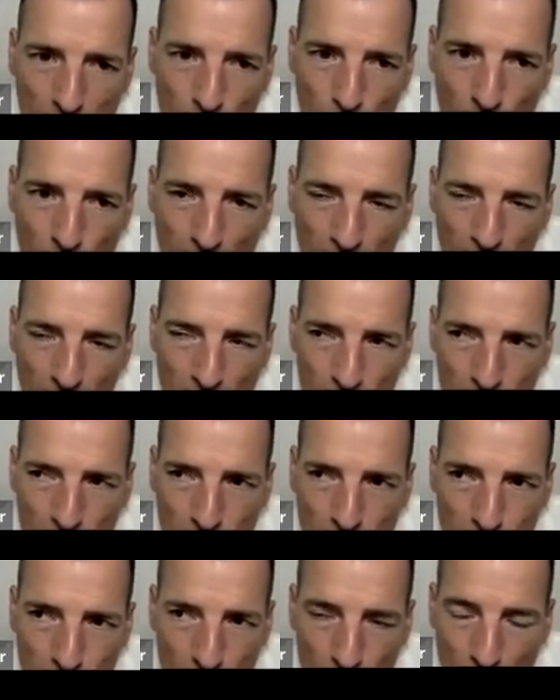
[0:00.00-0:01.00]
who have
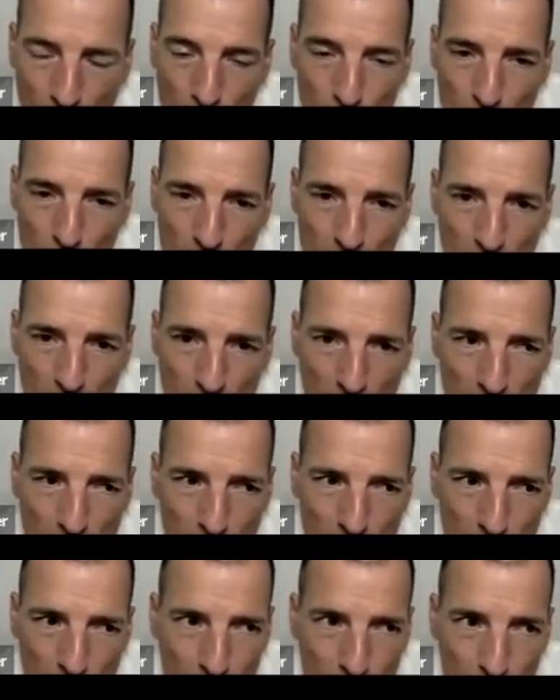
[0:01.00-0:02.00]
almost
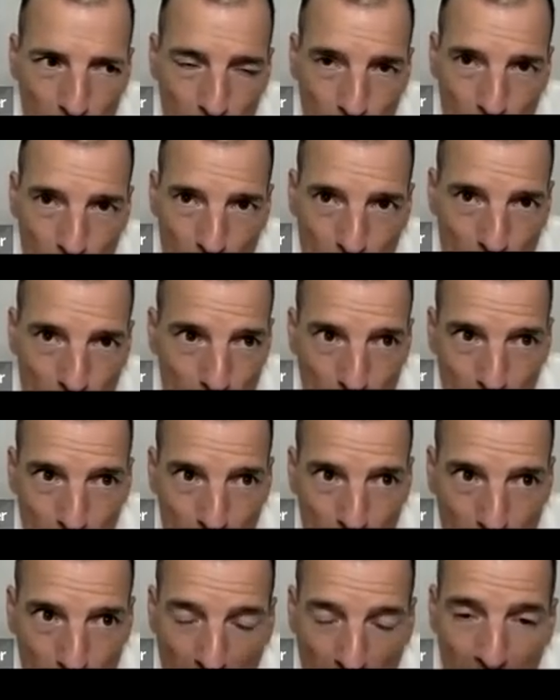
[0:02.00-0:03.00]

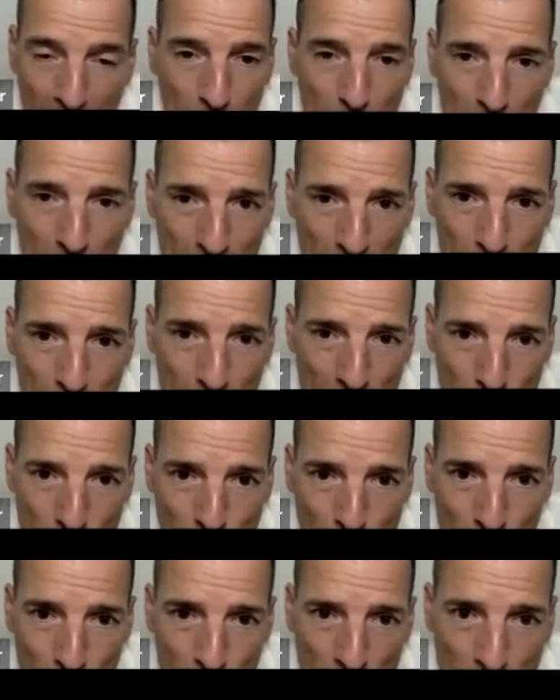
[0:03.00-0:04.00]
unlimited
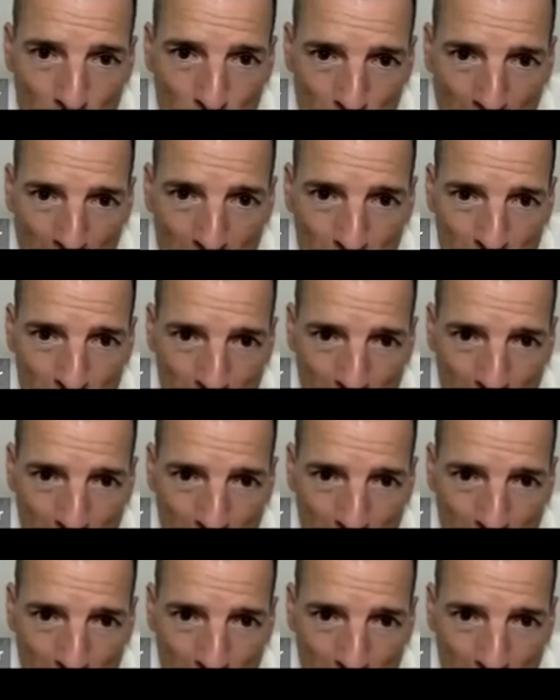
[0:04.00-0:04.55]
resources, right?